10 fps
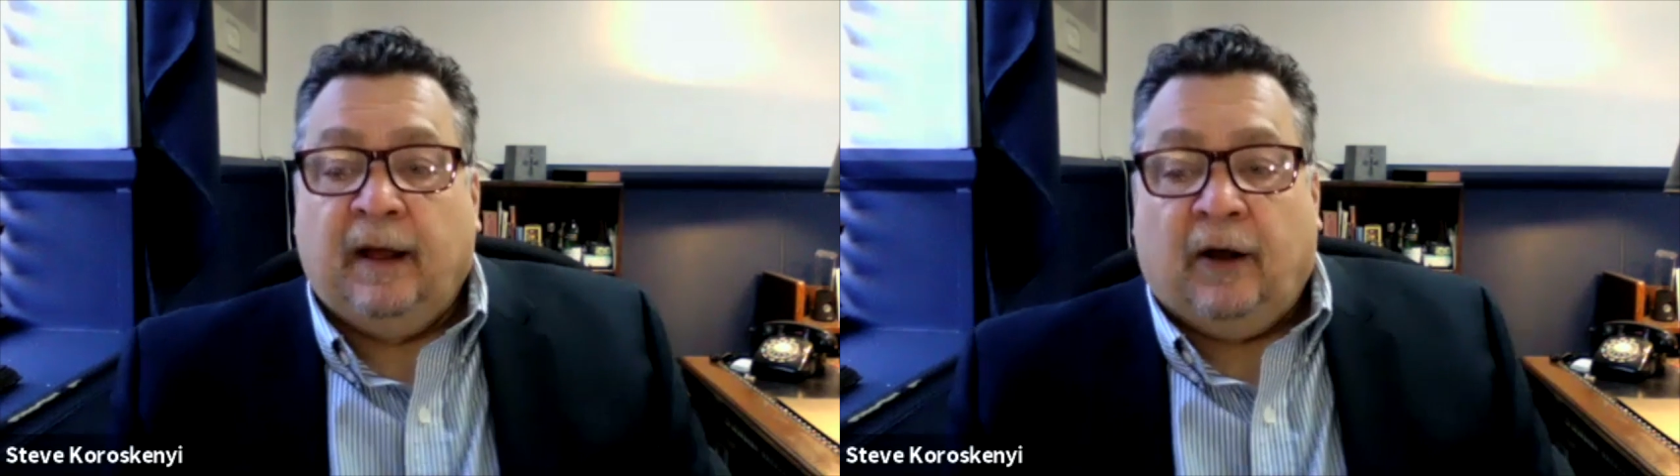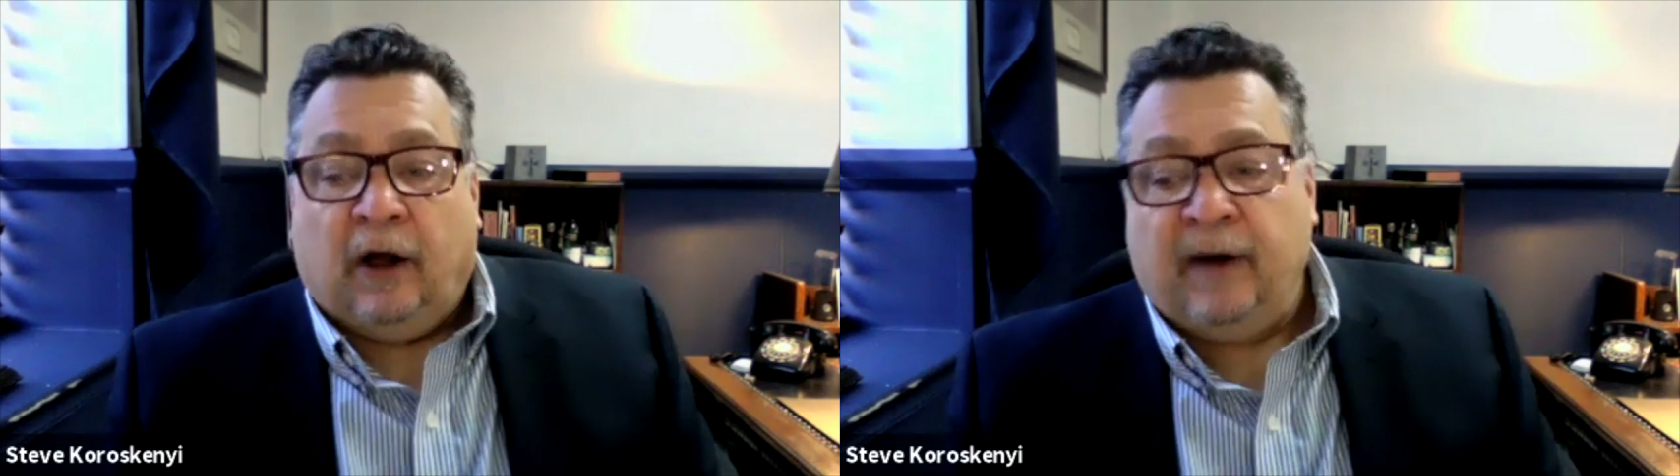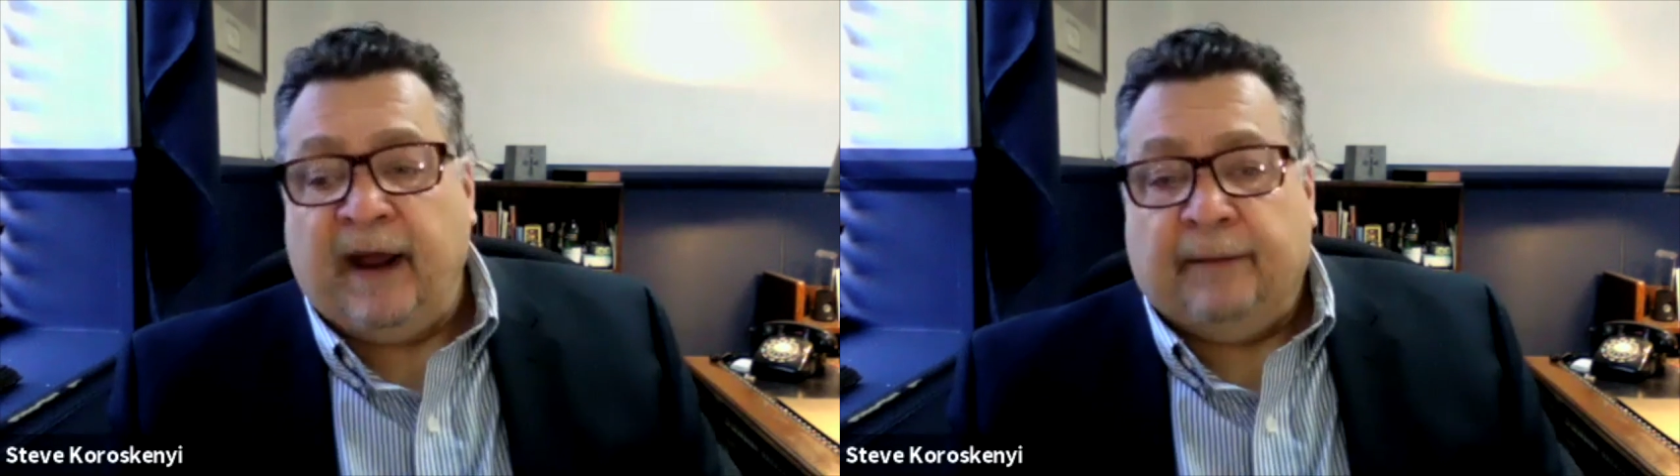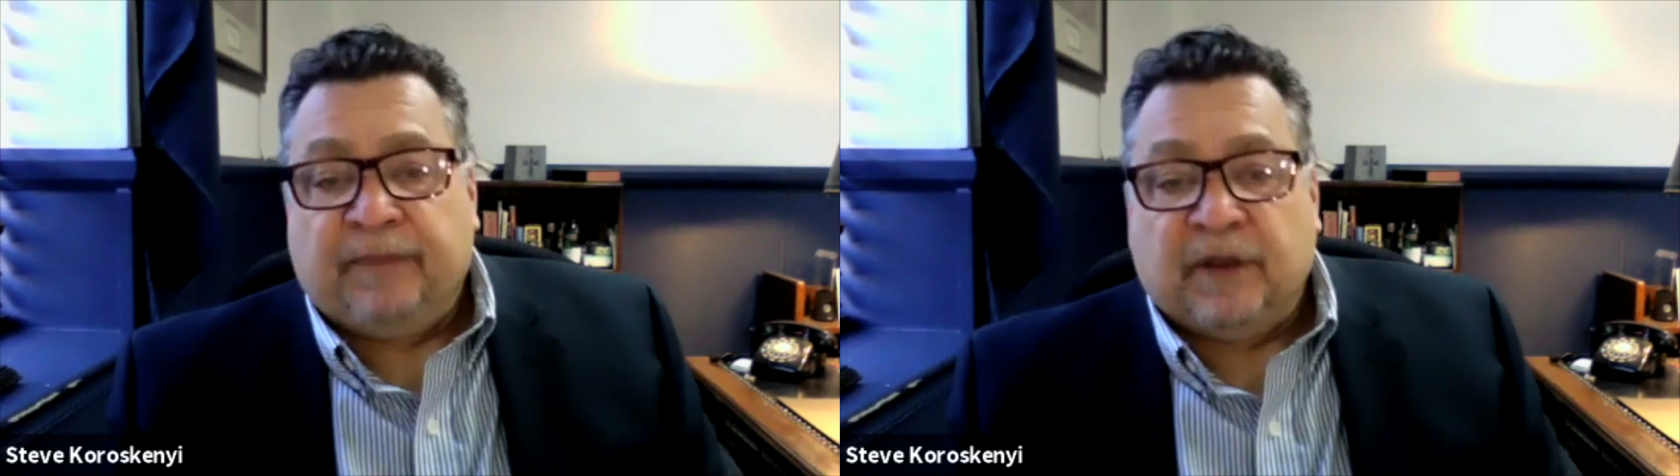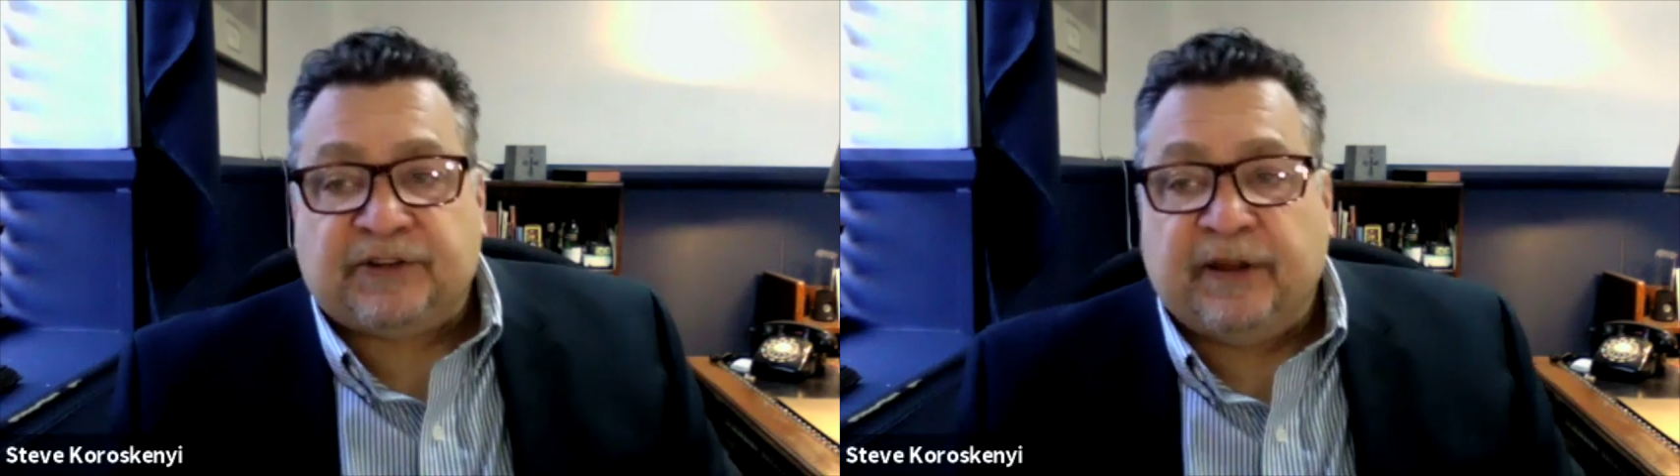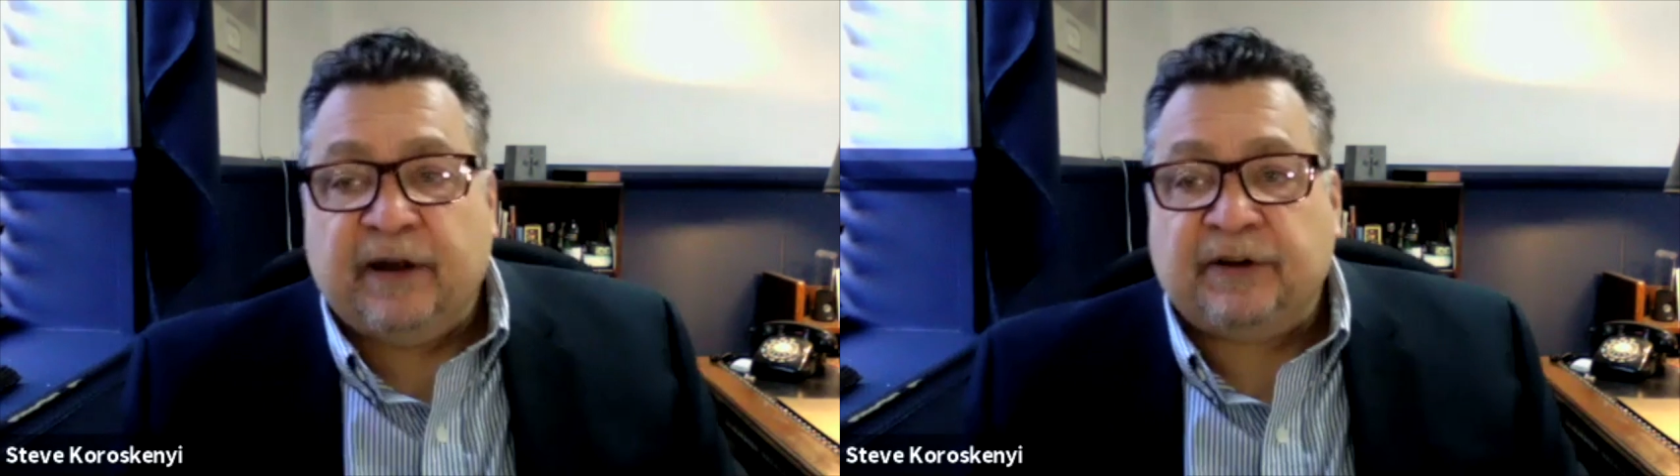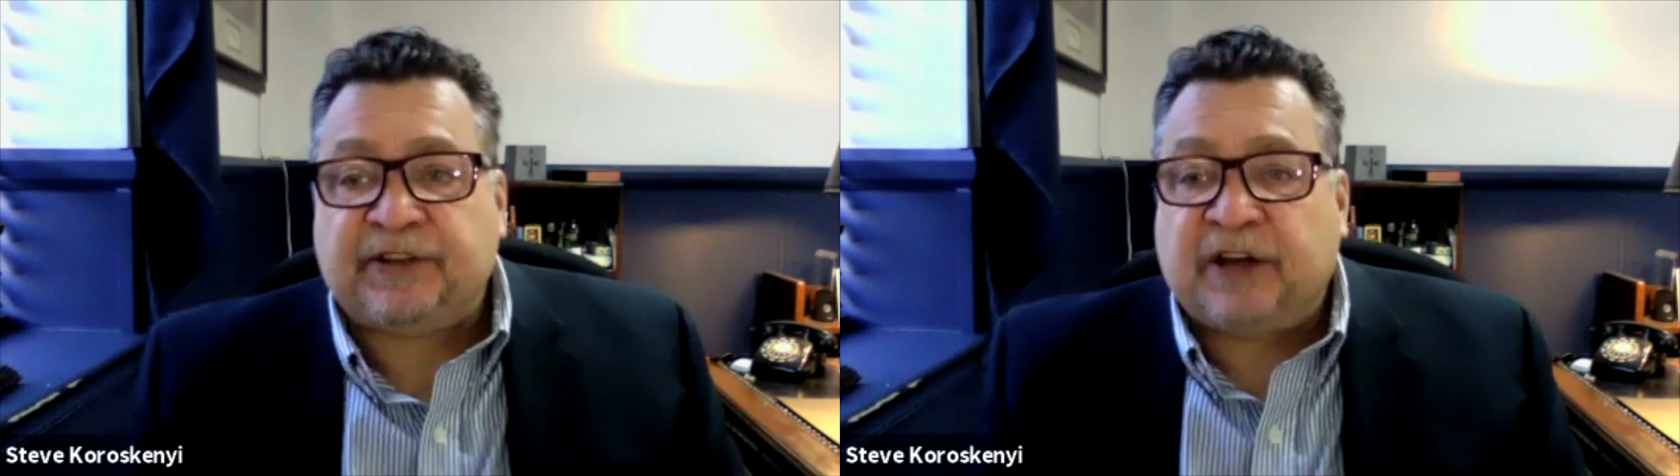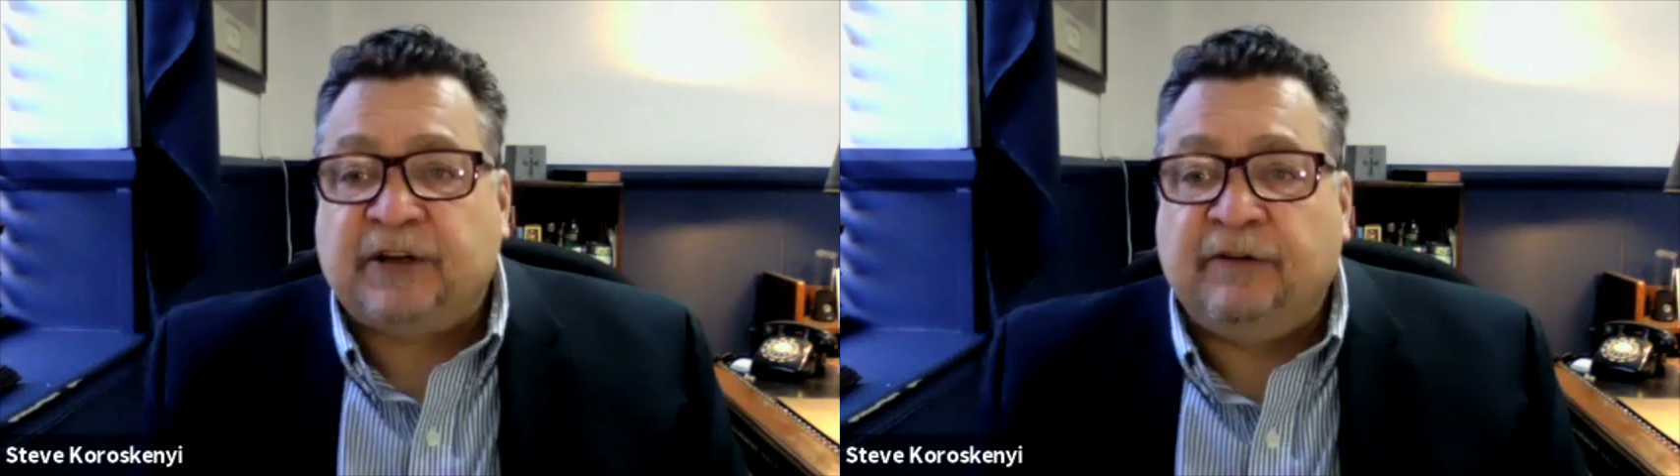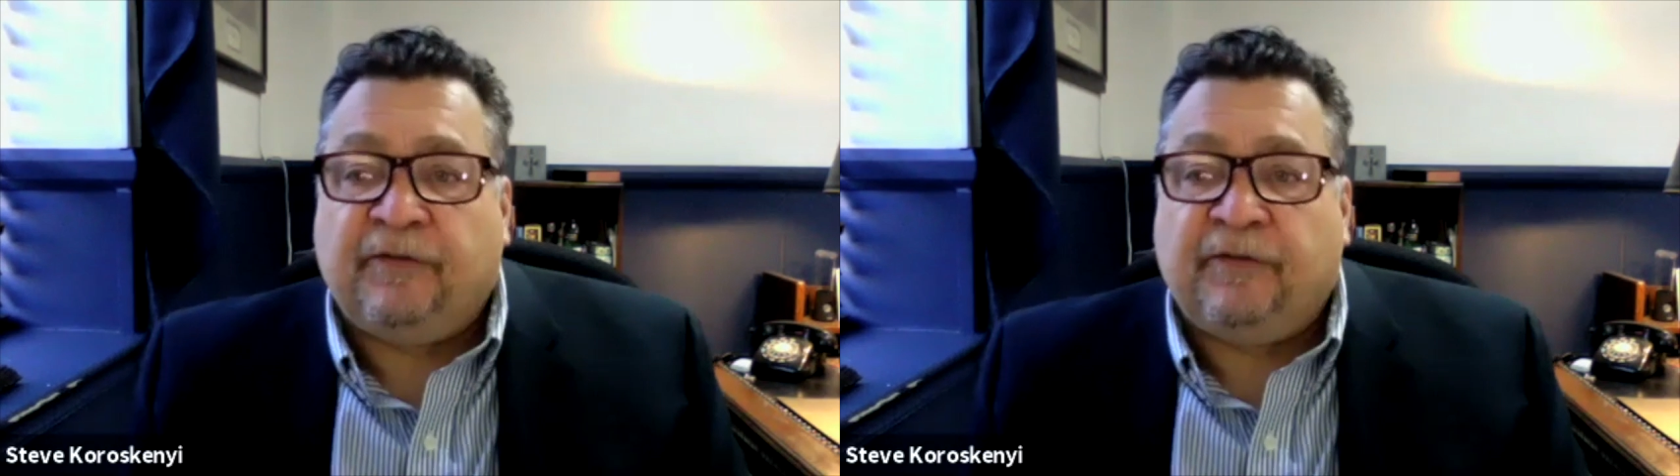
All right, so there's session